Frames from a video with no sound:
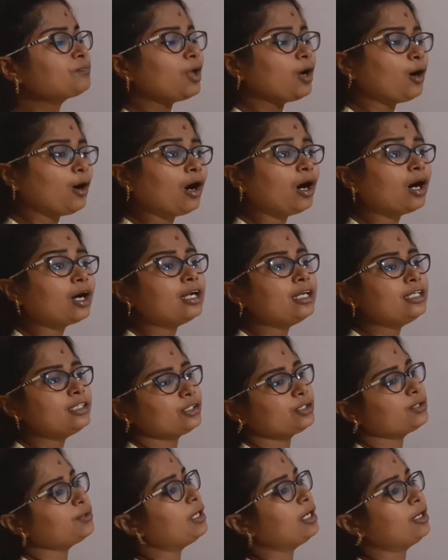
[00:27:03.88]
orange to
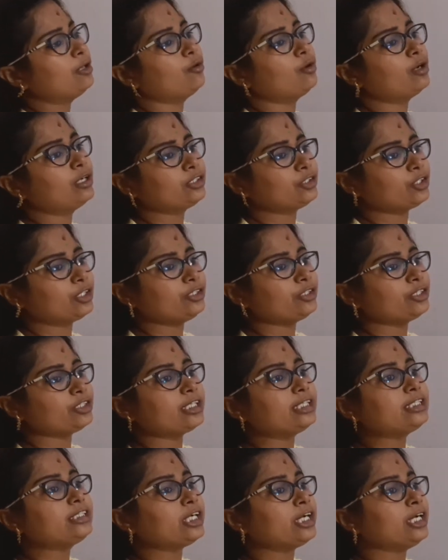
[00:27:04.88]
yellow it changes.
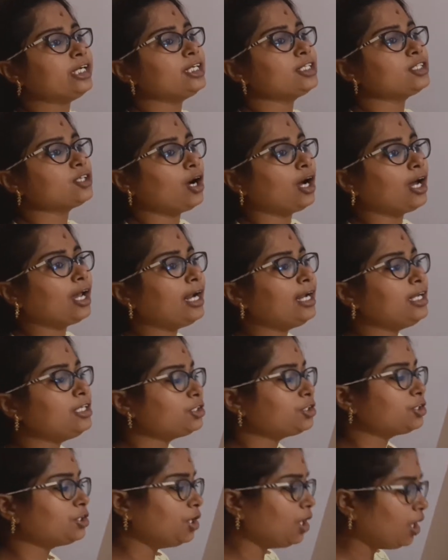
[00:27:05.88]
It changes orange
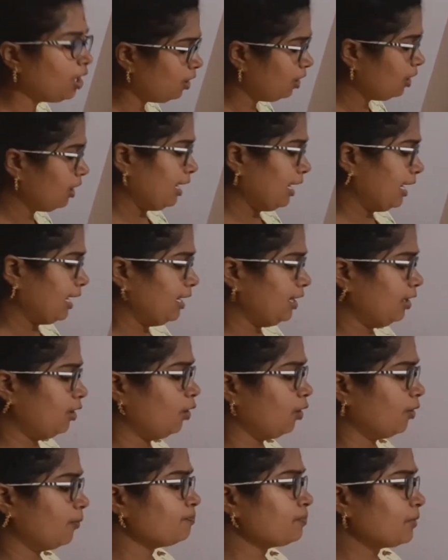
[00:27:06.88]
to
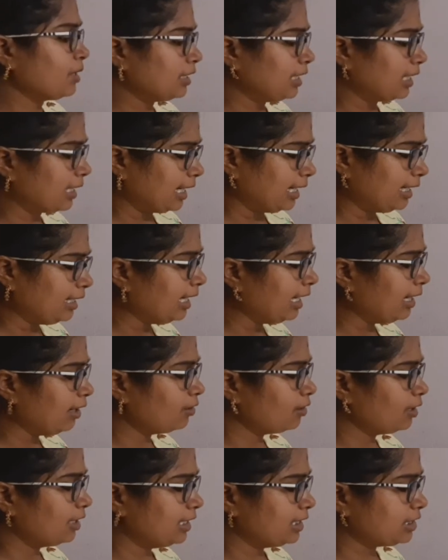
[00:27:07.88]
yellow. Like
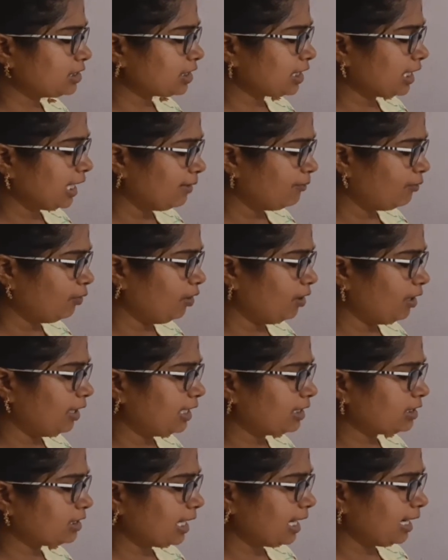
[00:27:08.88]
NaOH,
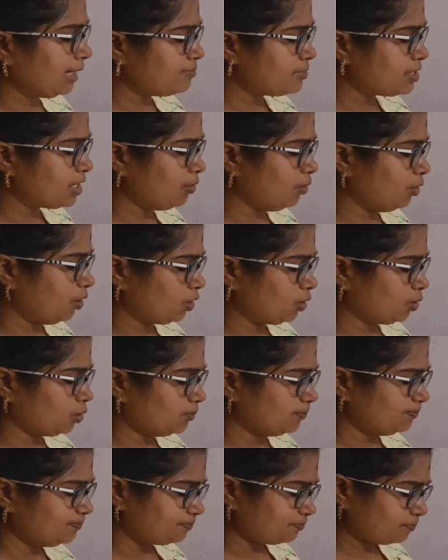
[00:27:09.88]
KOH,
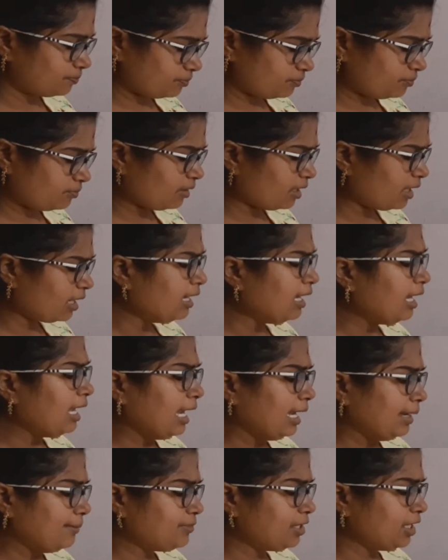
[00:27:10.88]
MgO2,
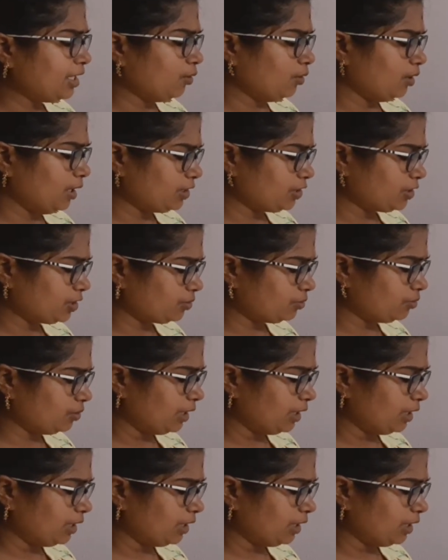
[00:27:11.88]
MgOH2,